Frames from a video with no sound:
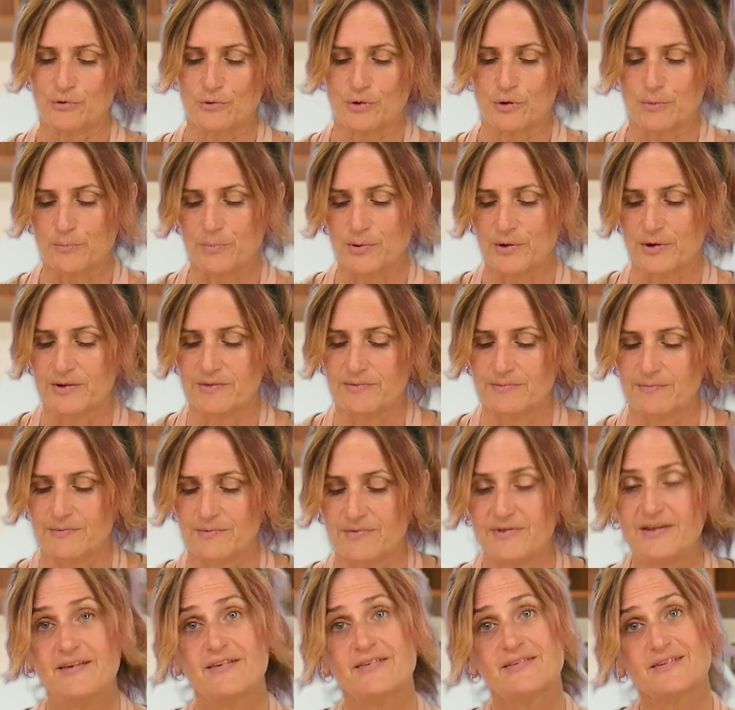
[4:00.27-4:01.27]
you can put
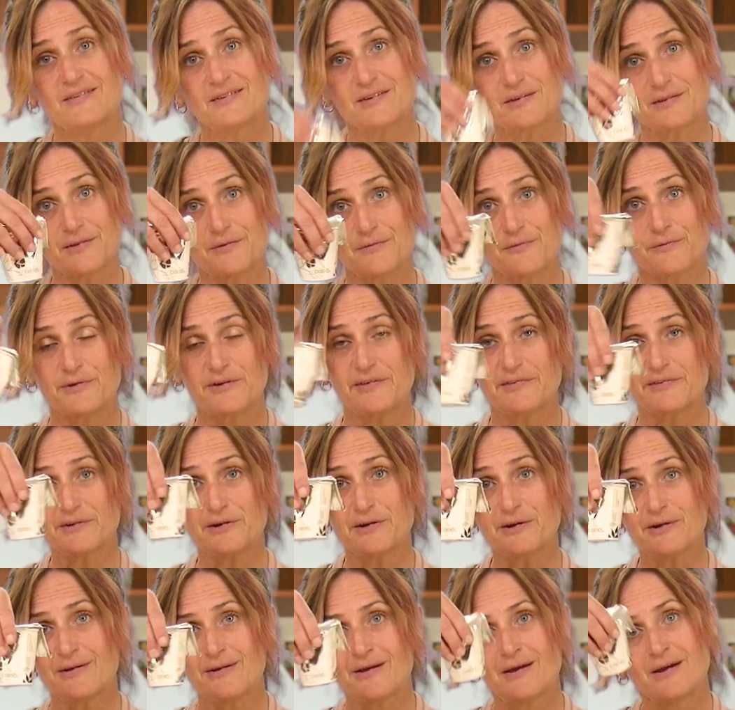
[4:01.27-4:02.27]
these into the
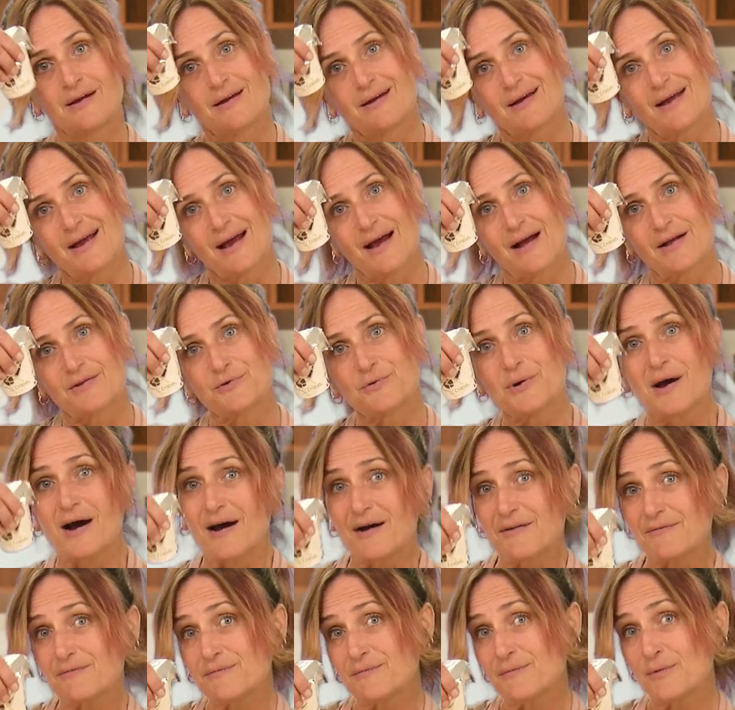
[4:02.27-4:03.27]
freezer, and you
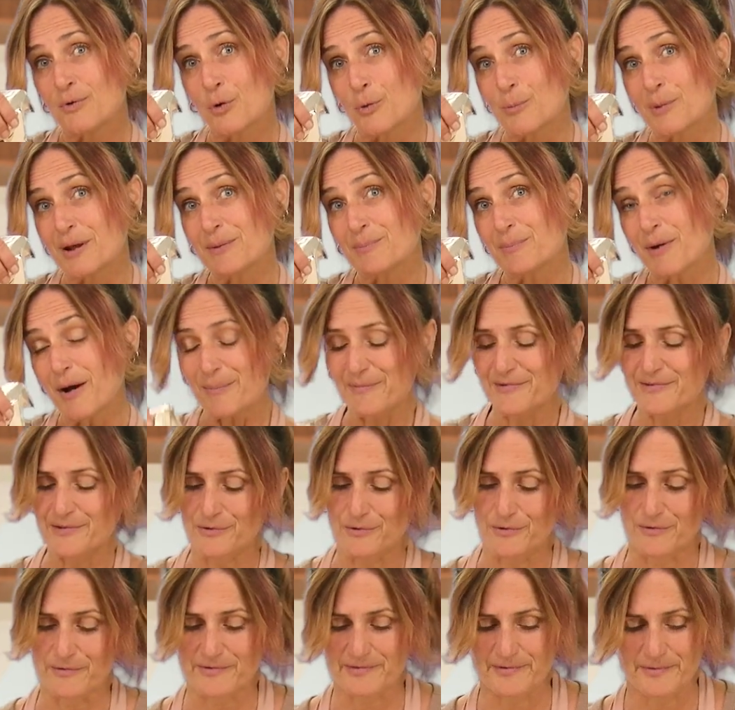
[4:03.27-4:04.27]
have homemade
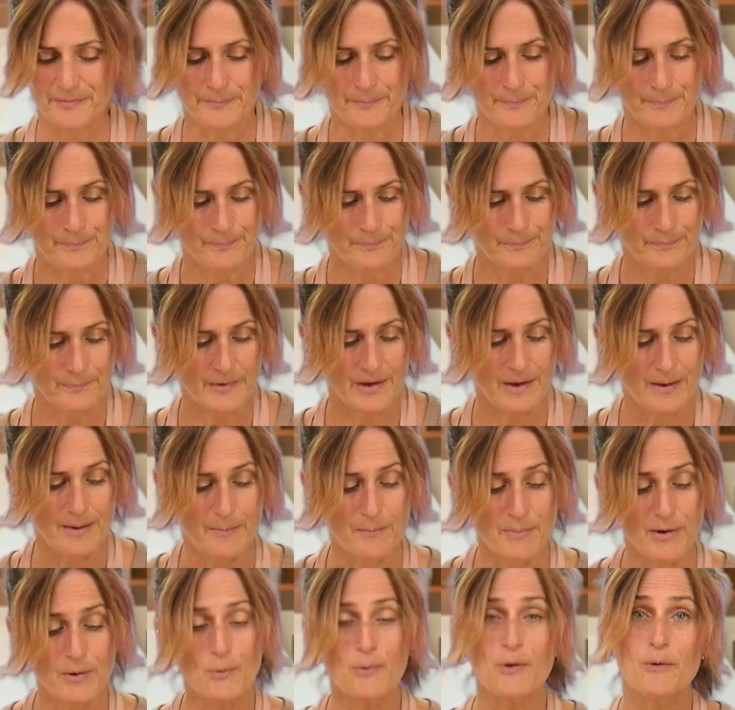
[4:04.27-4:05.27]
popsicles.
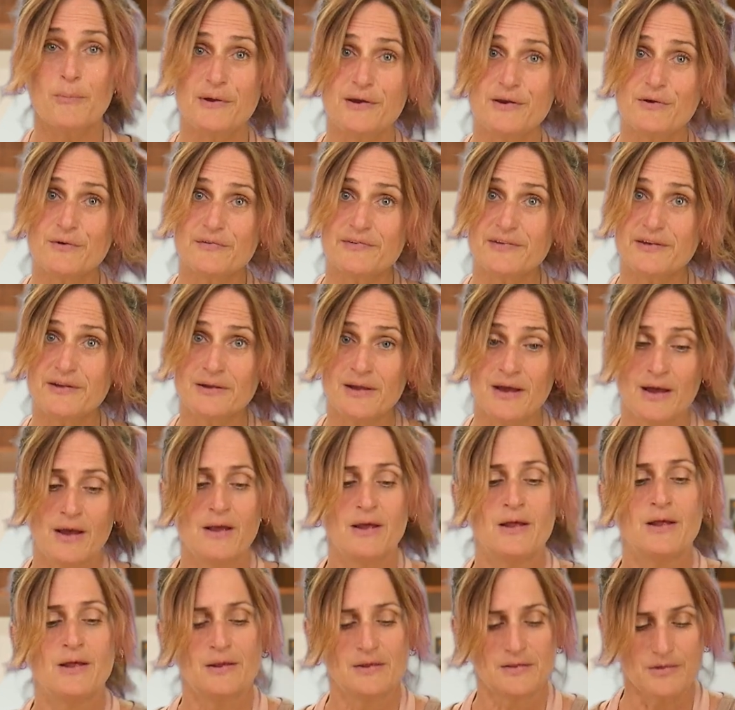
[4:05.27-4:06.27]
But we'll be using
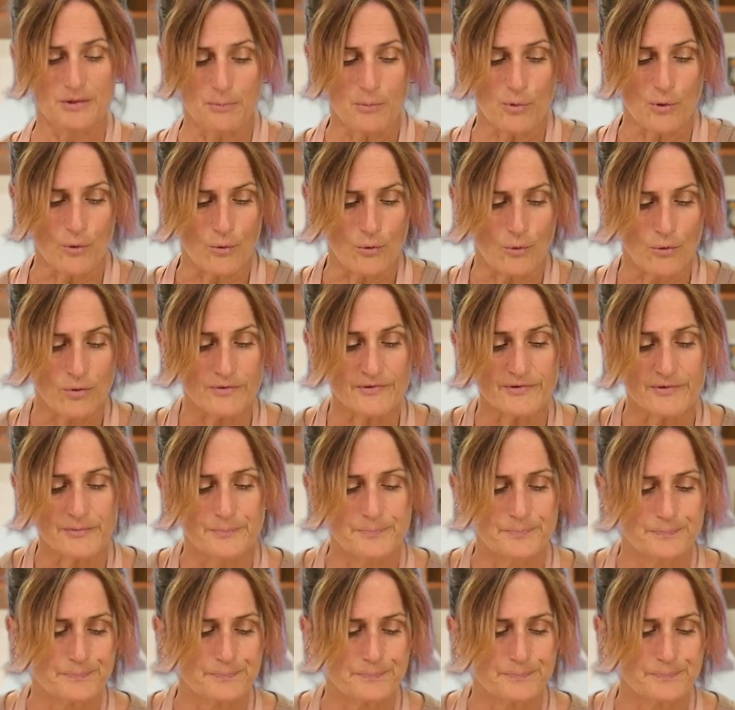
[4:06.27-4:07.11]
the mold.